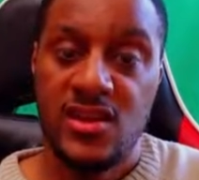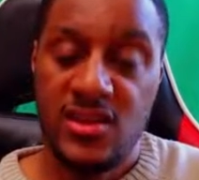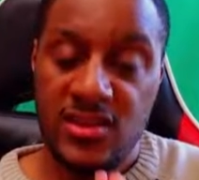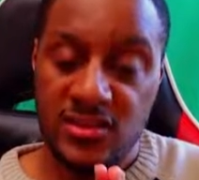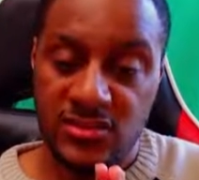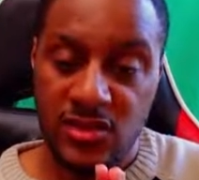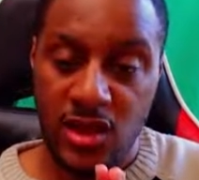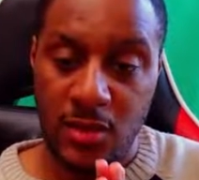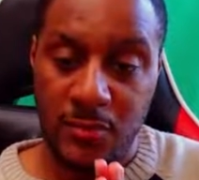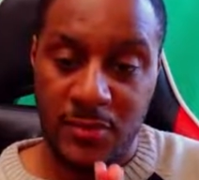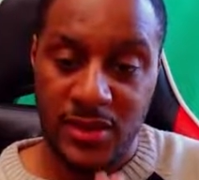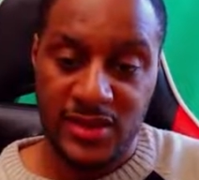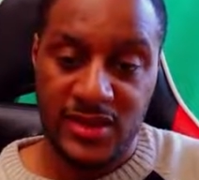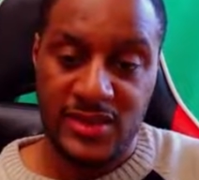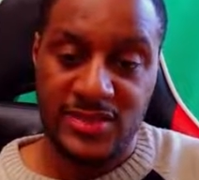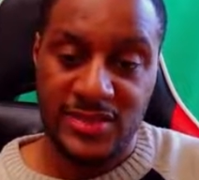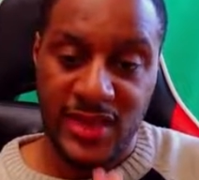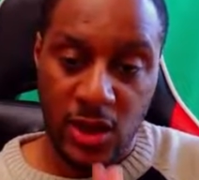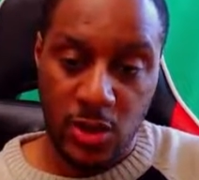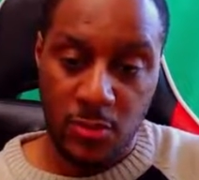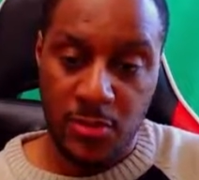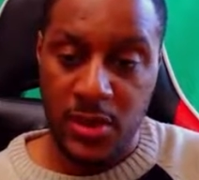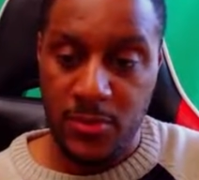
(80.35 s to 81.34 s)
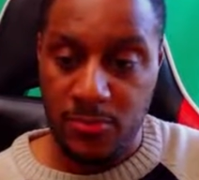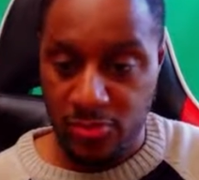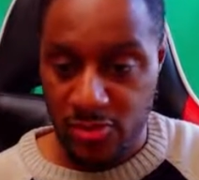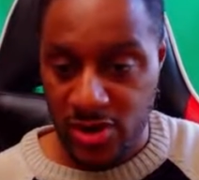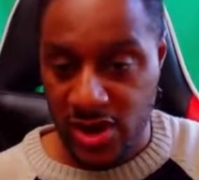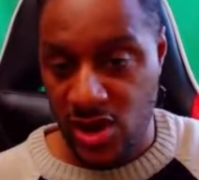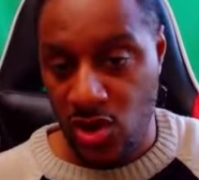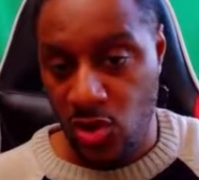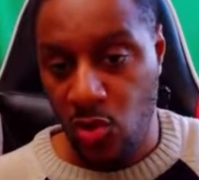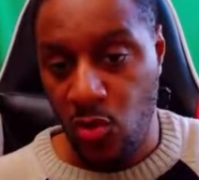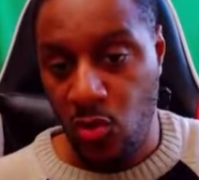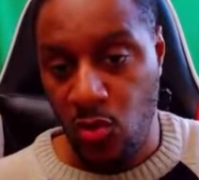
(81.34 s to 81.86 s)
So I mean, that would be a pretty
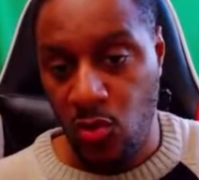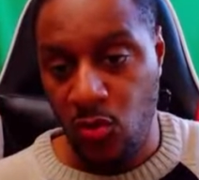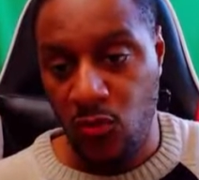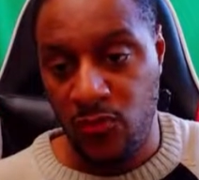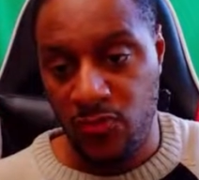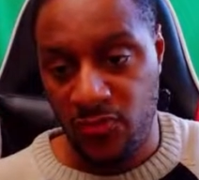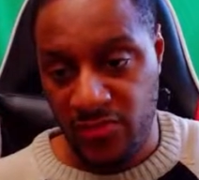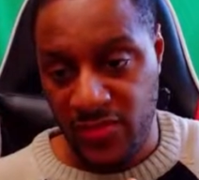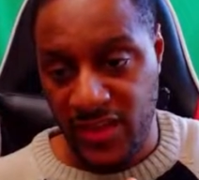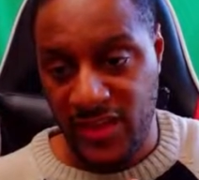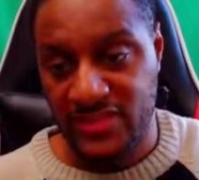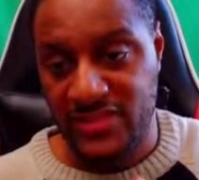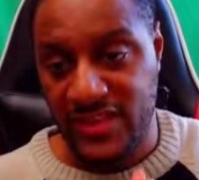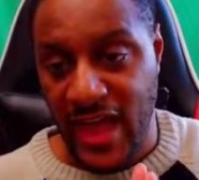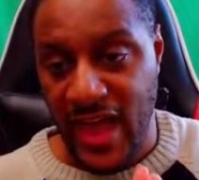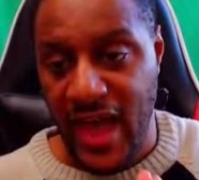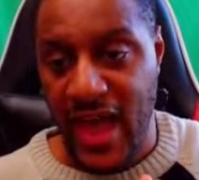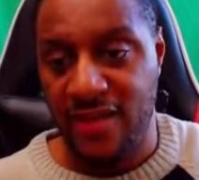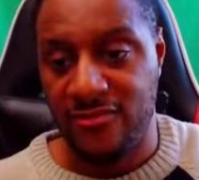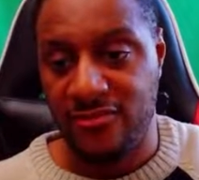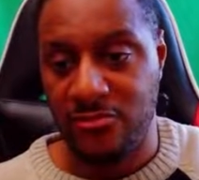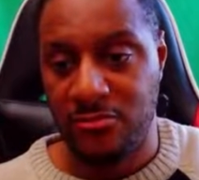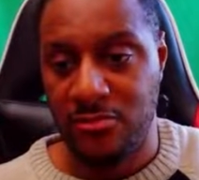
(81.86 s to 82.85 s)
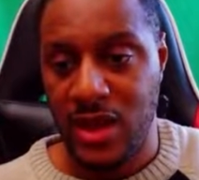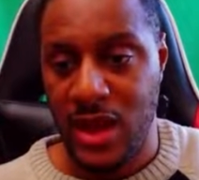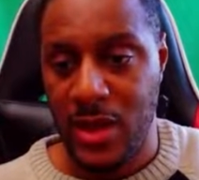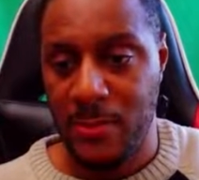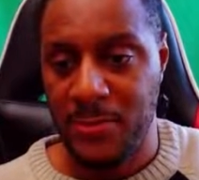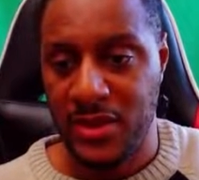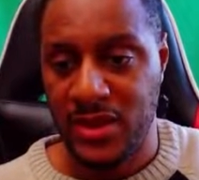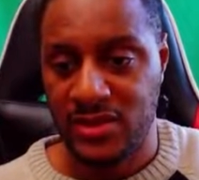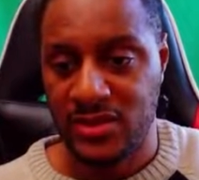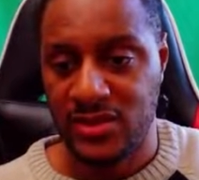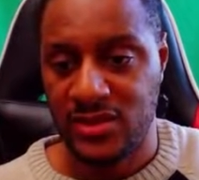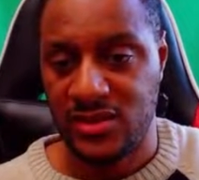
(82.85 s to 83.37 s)
cool thing to have in my
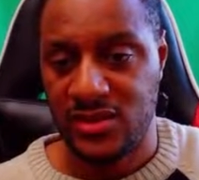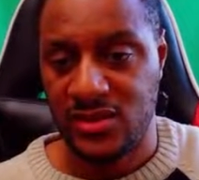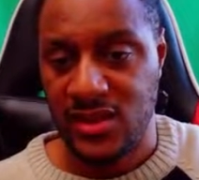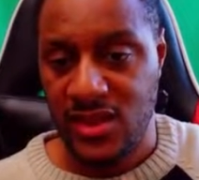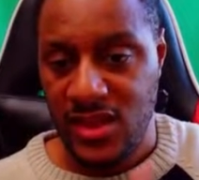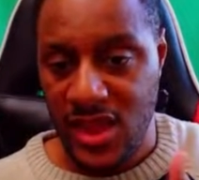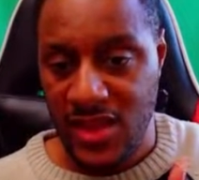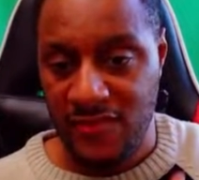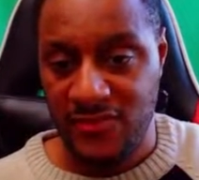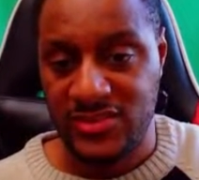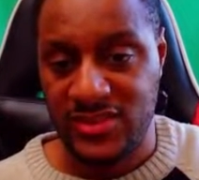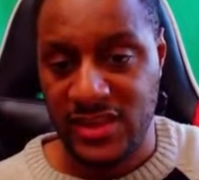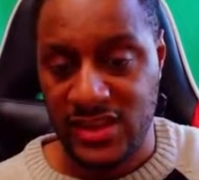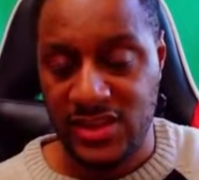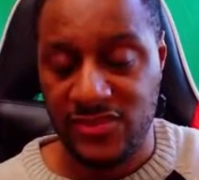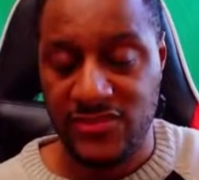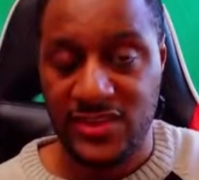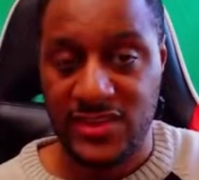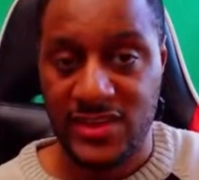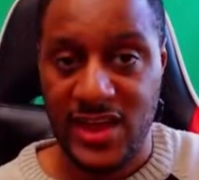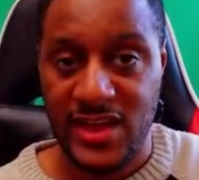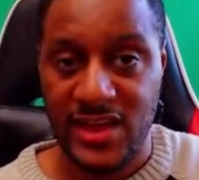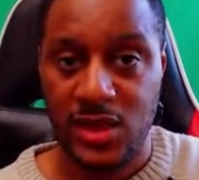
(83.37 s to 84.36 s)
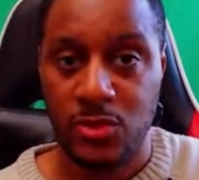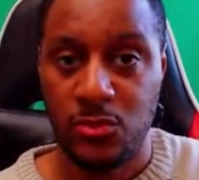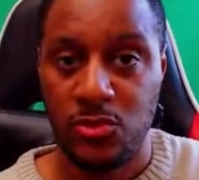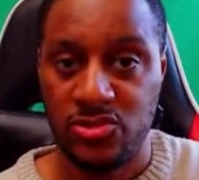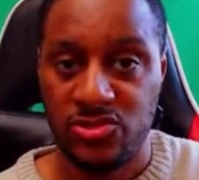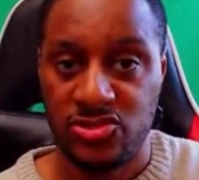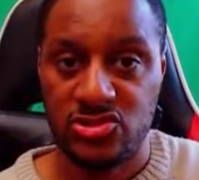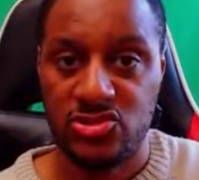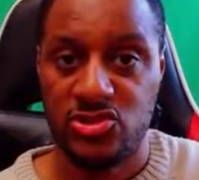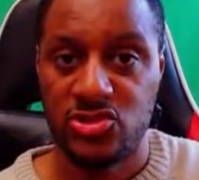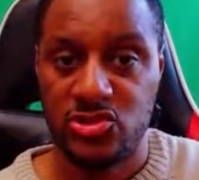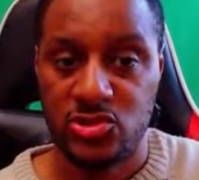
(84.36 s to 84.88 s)
opinion, if it's anything like it was
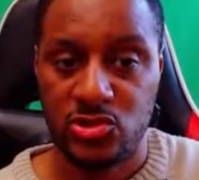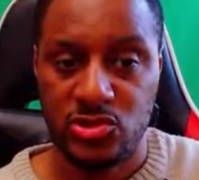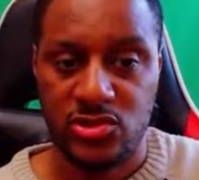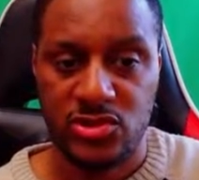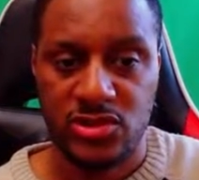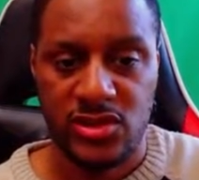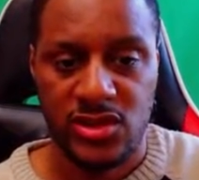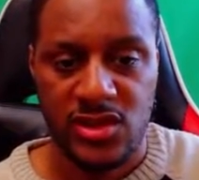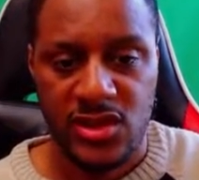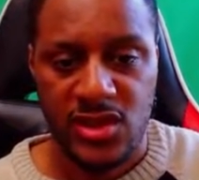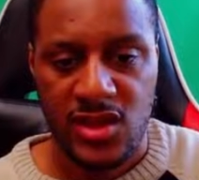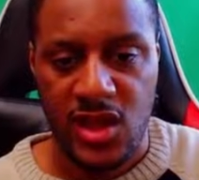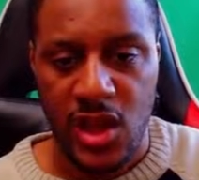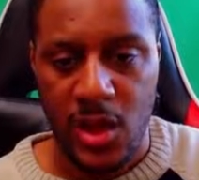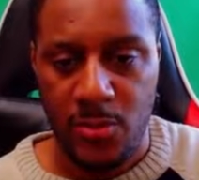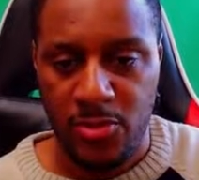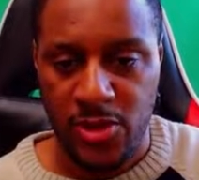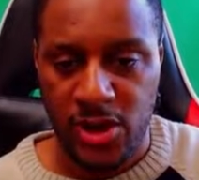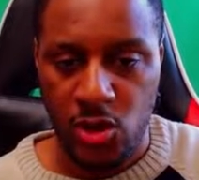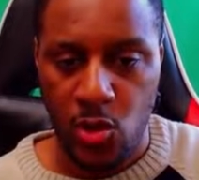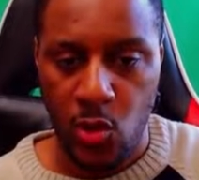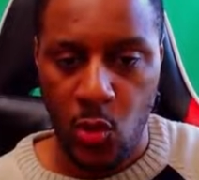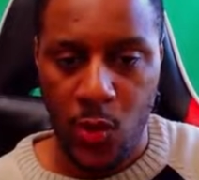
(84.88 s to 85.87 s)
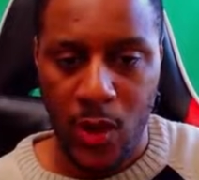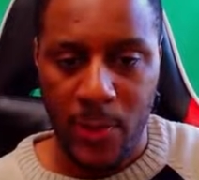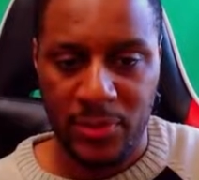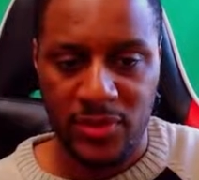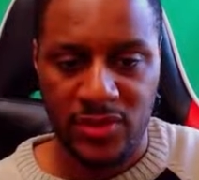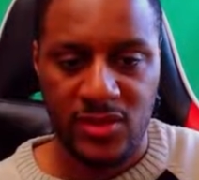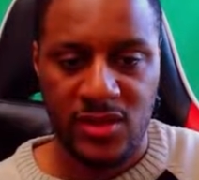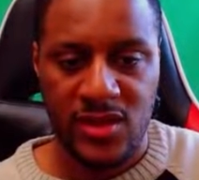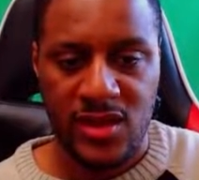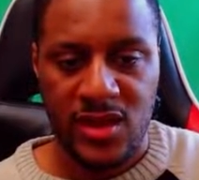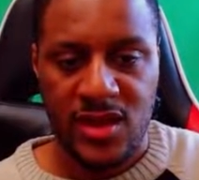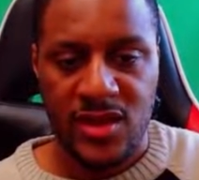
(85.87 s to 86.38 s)
in New Dawn. A pretty cool
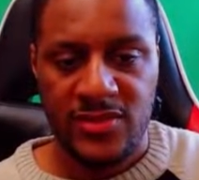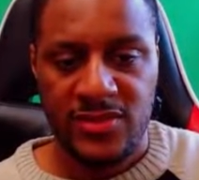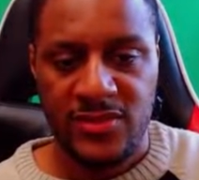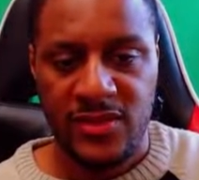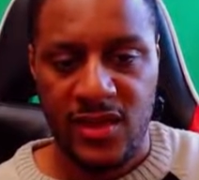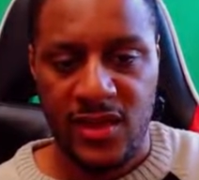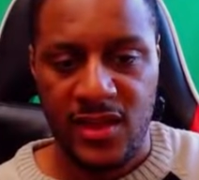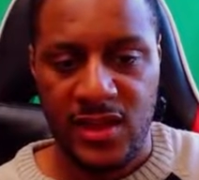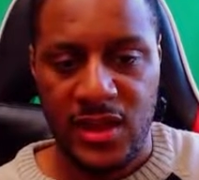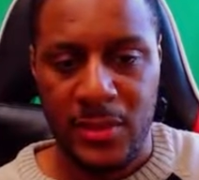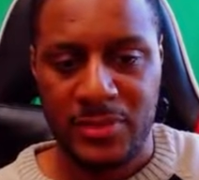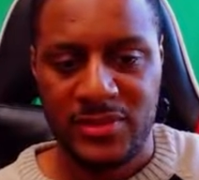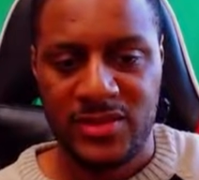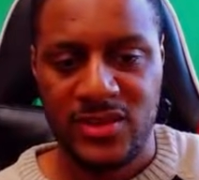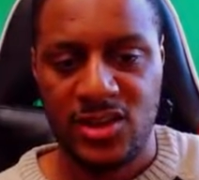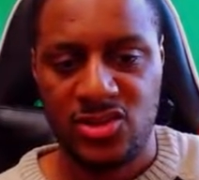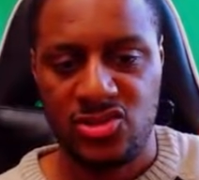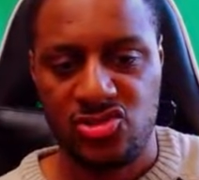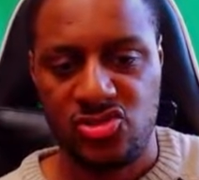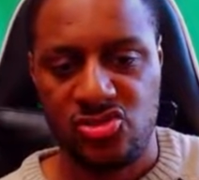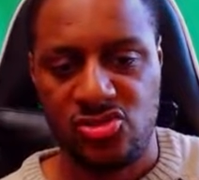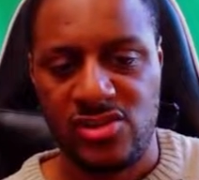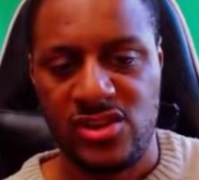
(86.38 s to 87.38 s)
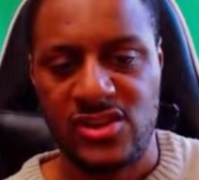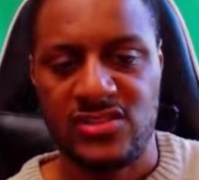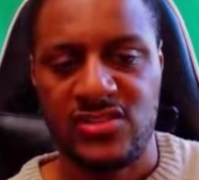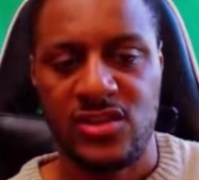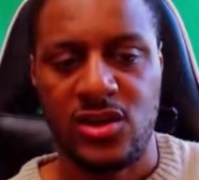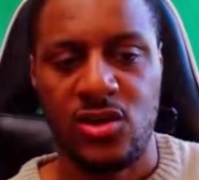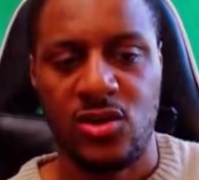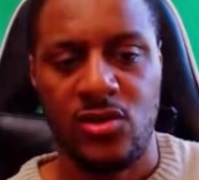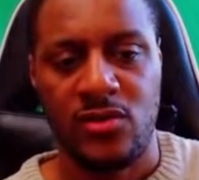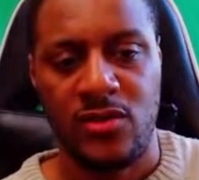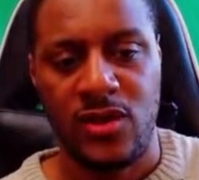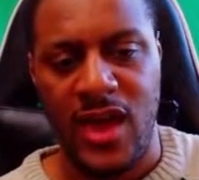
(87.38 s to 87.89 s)
weapon. The Libertad
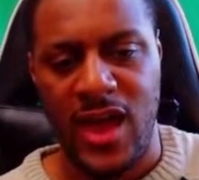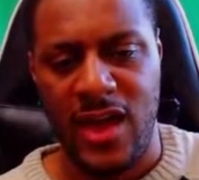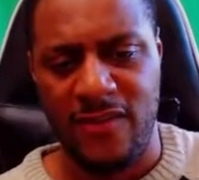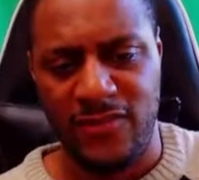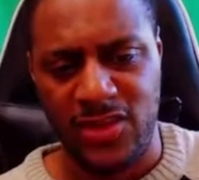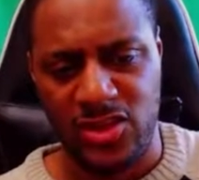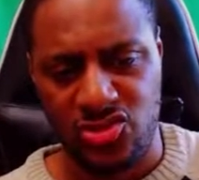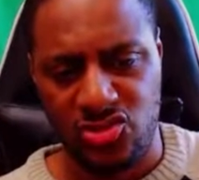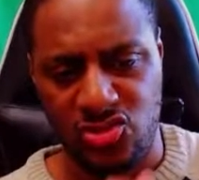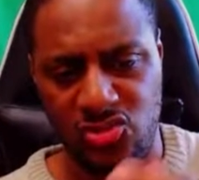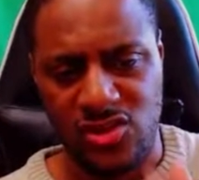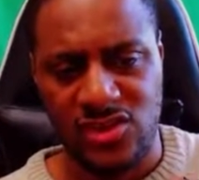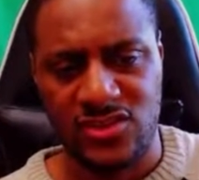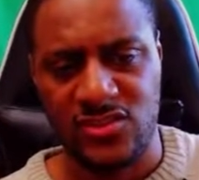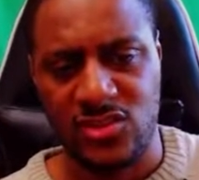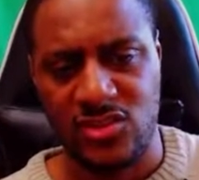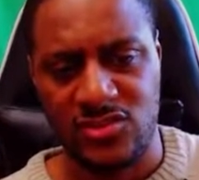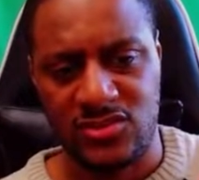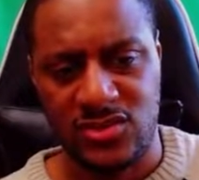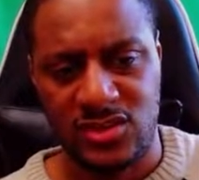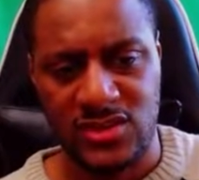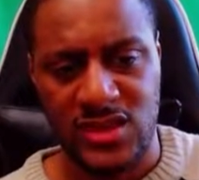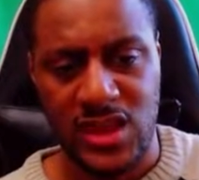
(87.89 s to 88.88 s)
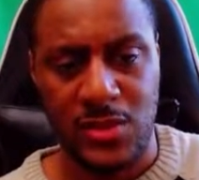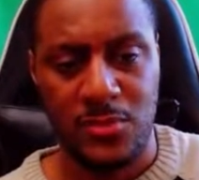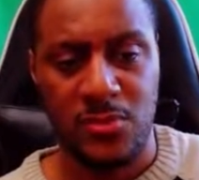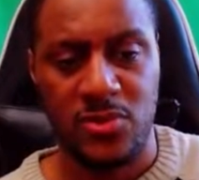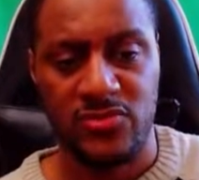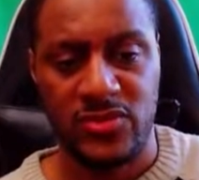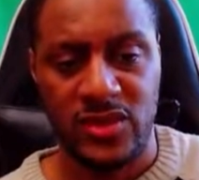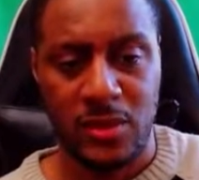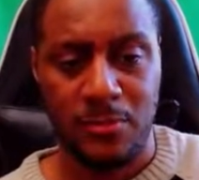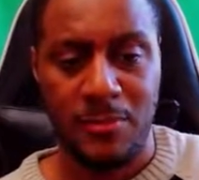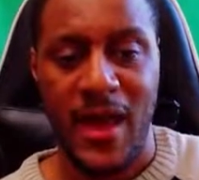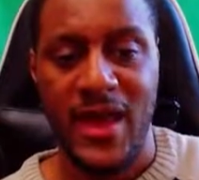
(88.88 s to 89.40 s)
Chorizo, I think Chorizo is the name of
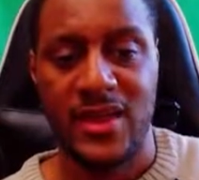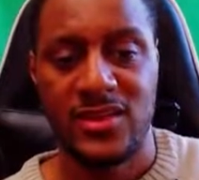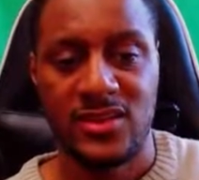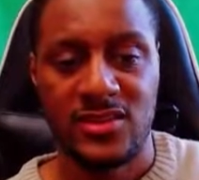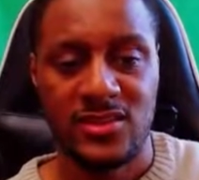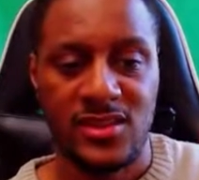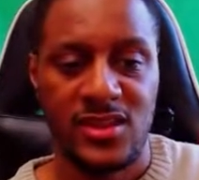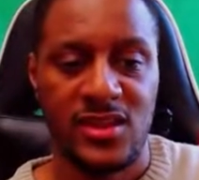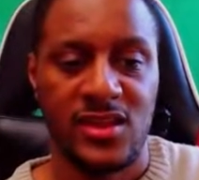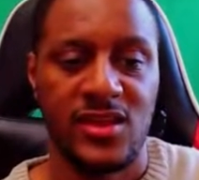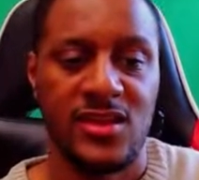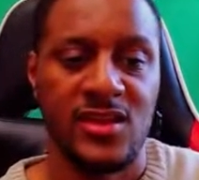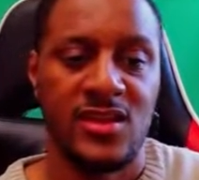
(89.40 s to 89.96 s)
the companion there,